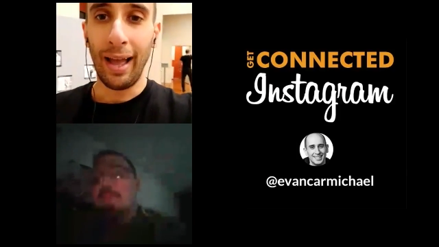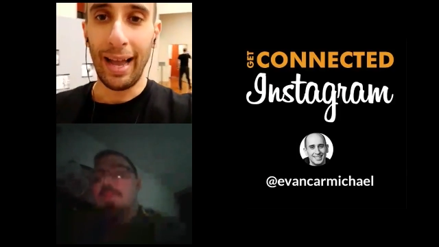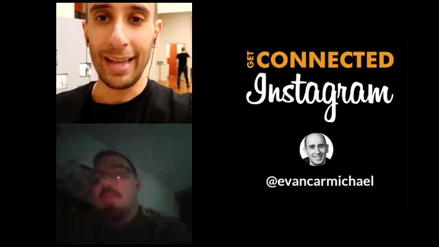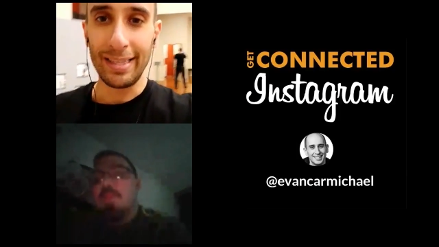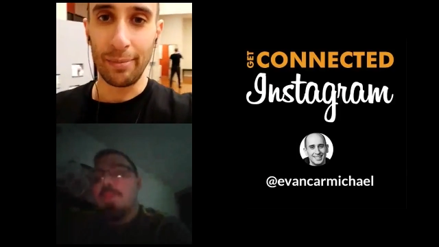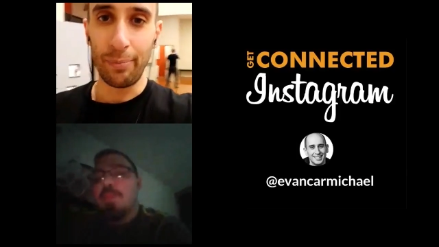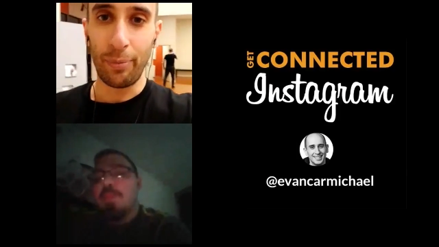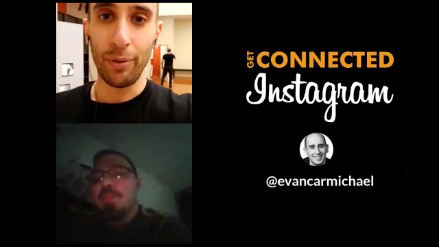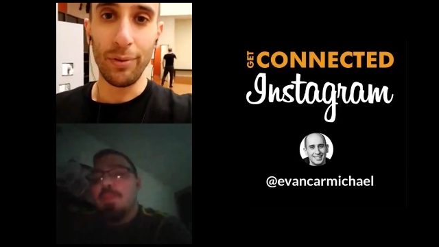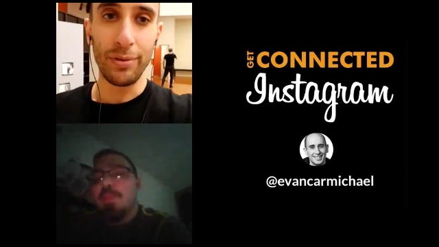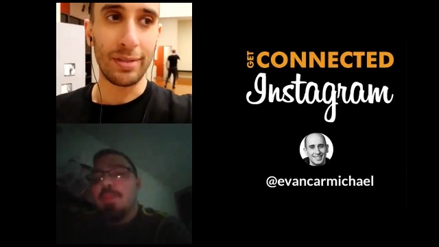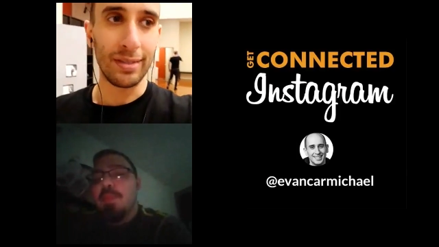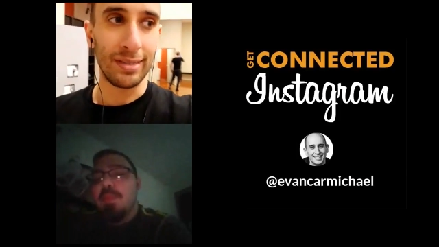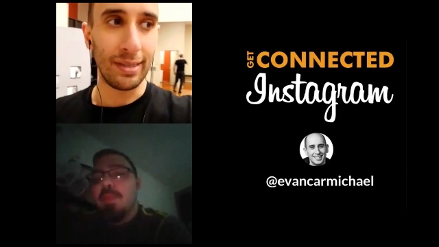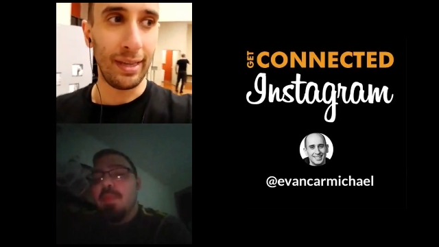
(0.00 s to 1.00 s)
Speaker 1: as
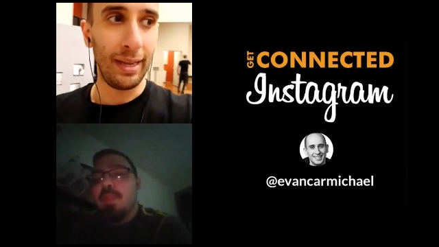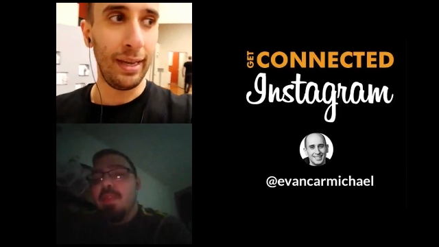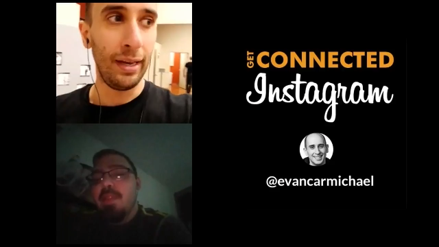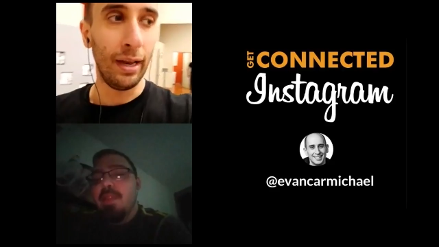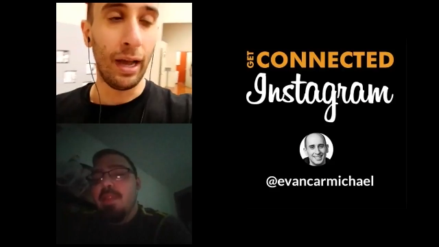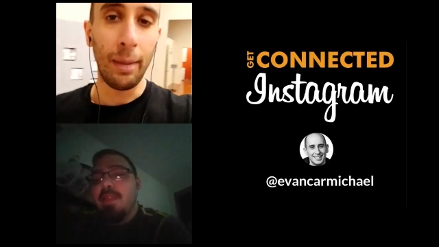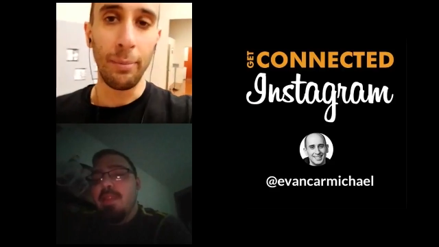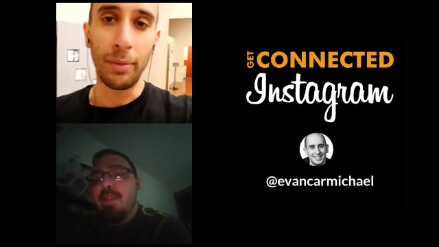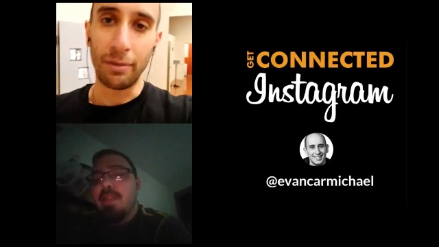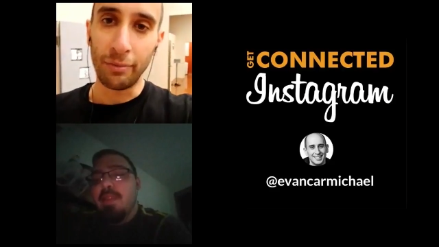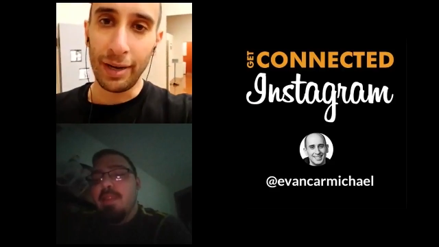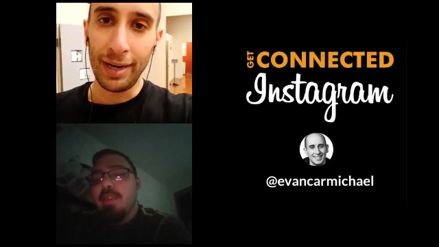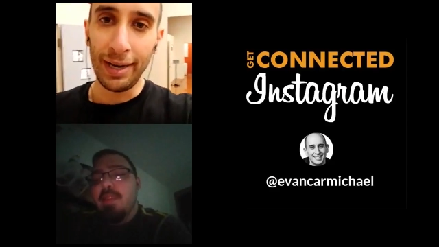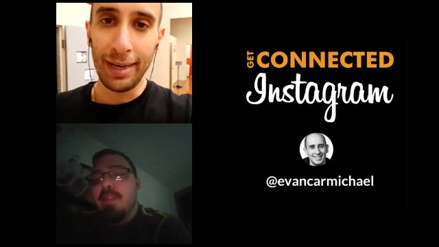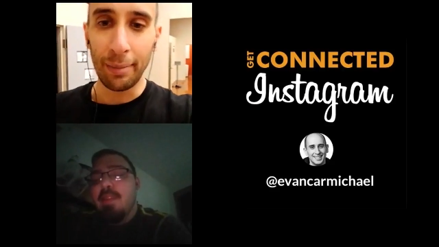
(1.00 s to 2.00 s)
opposed to saying, I'm not
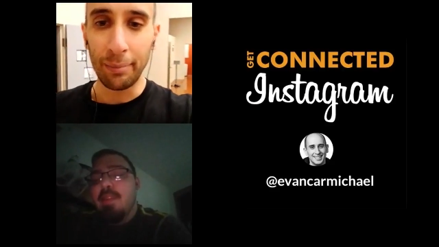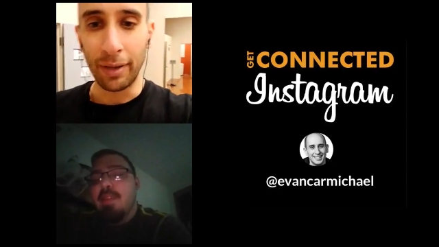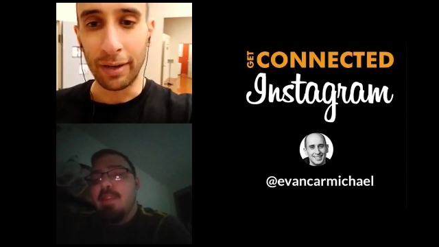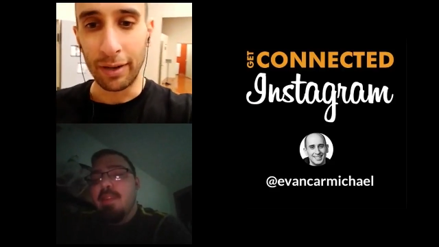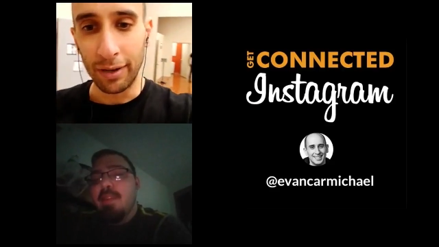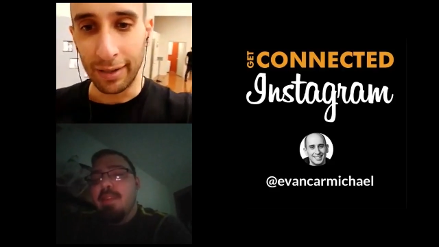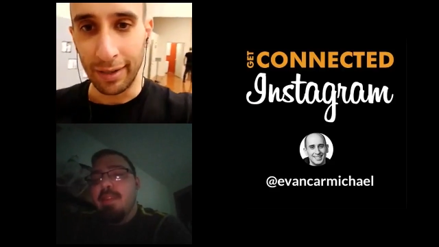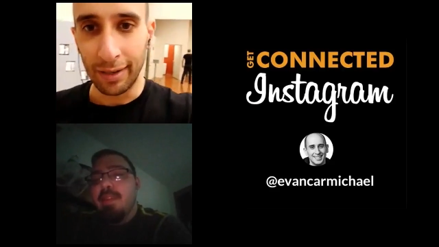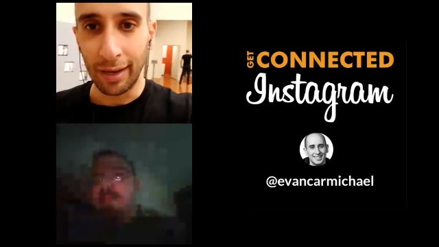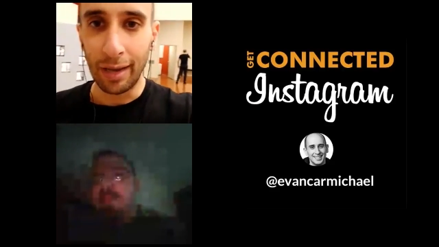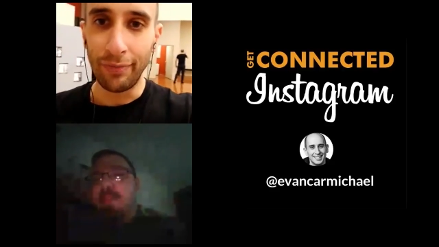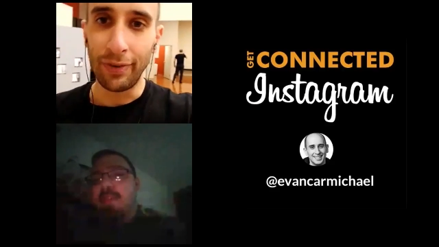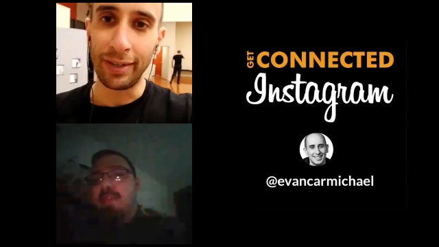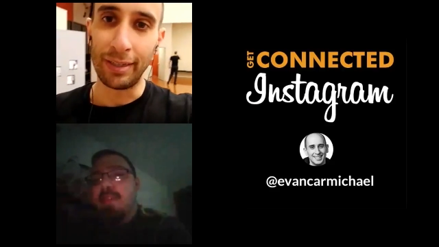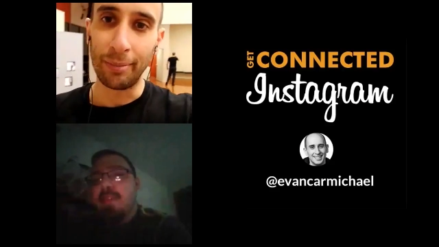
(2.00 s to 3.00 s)
ready, I'm not good
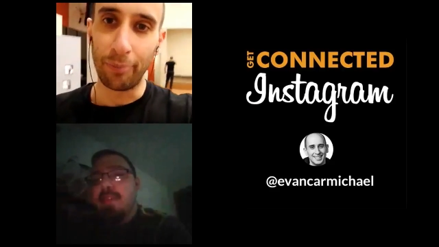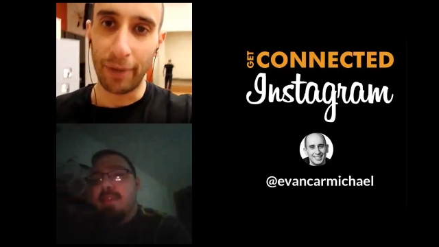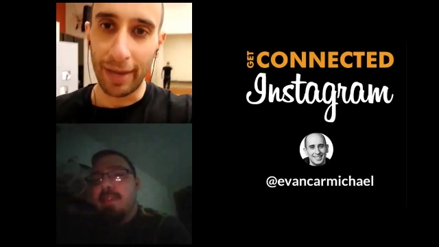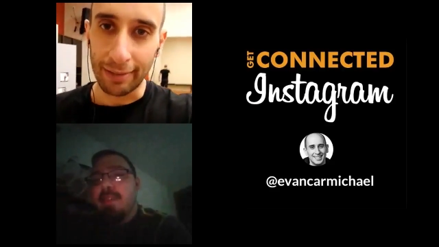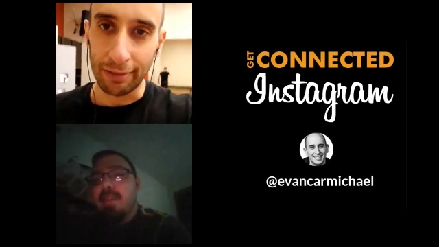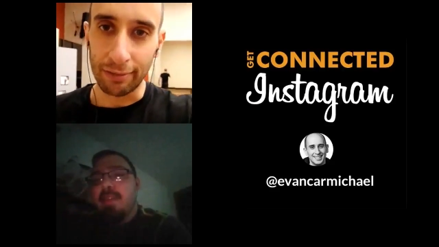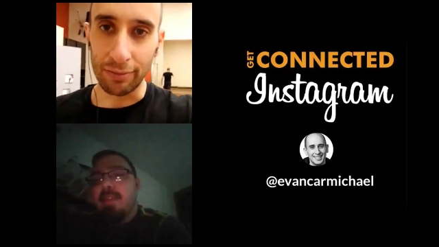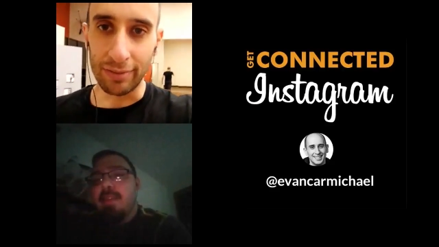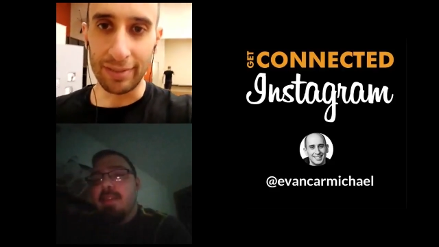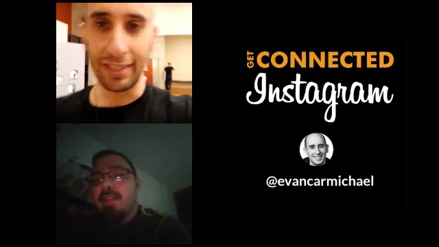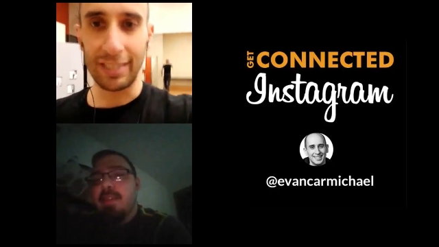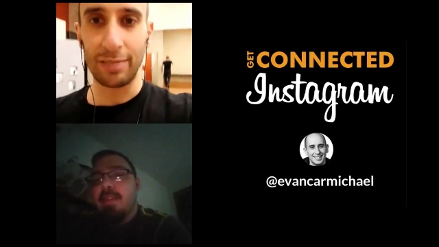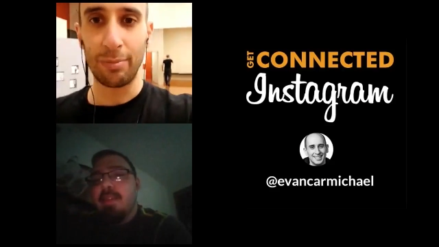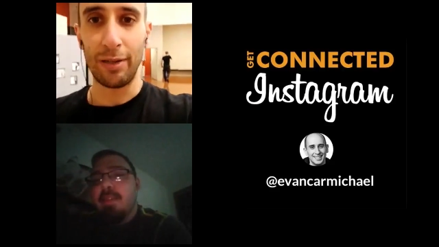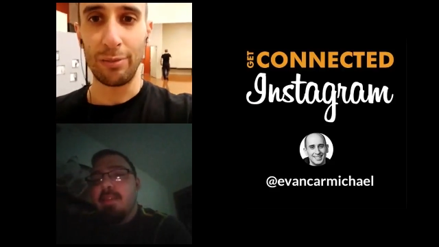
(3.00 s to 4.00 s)
enough, I'm going to practice for
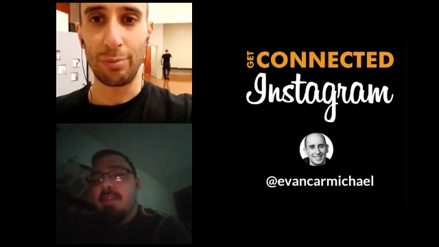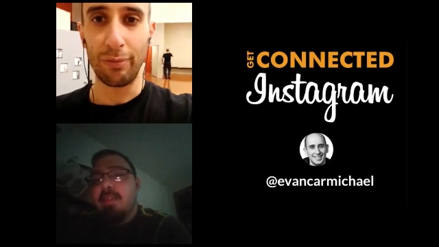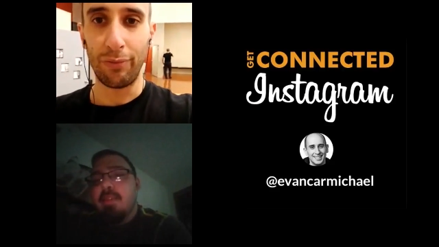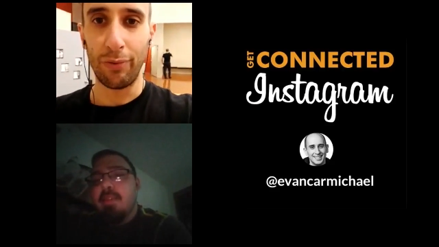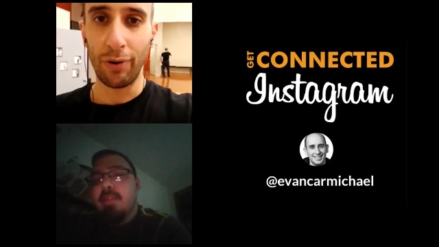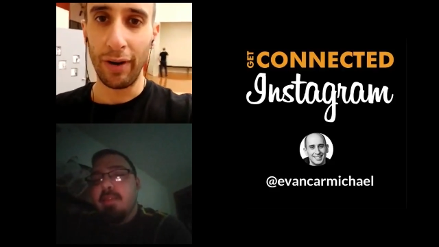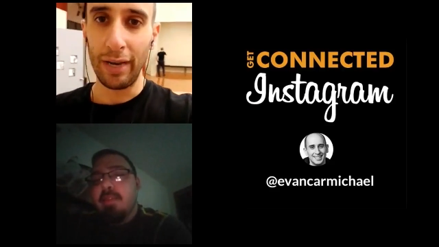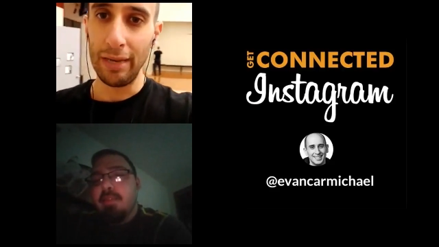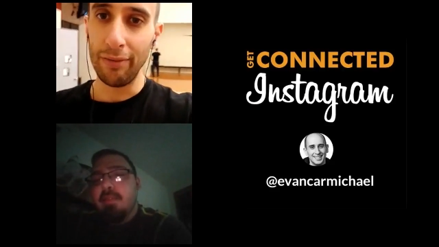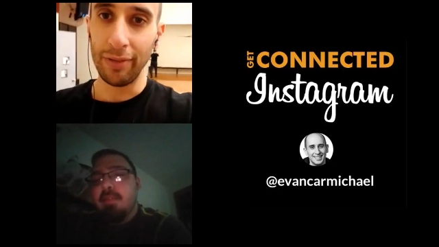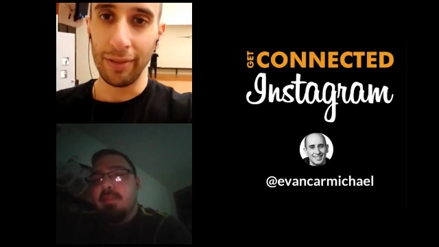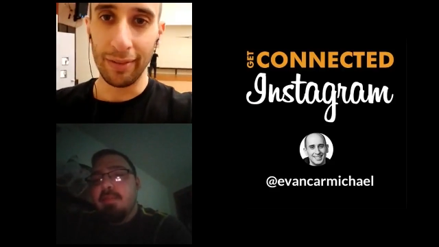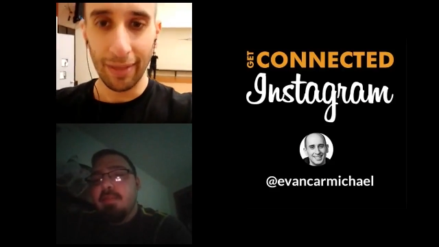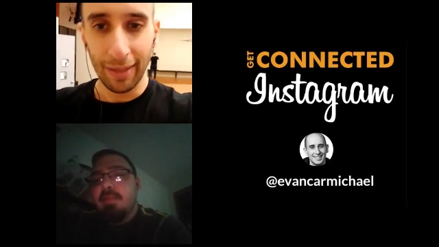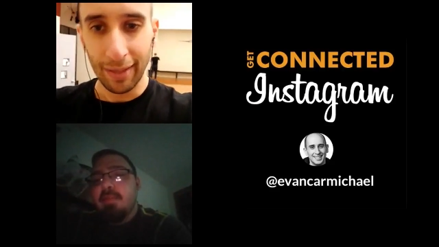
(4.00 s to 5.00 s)
six months before I
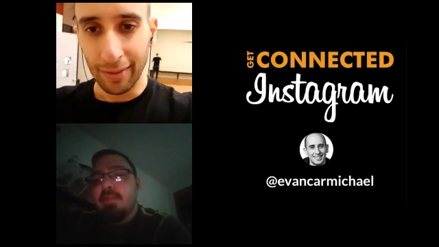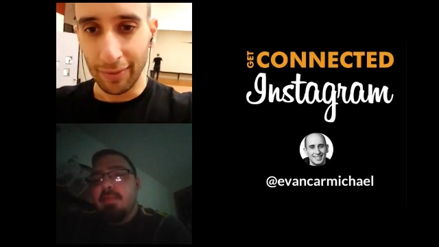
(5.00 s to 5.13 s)
even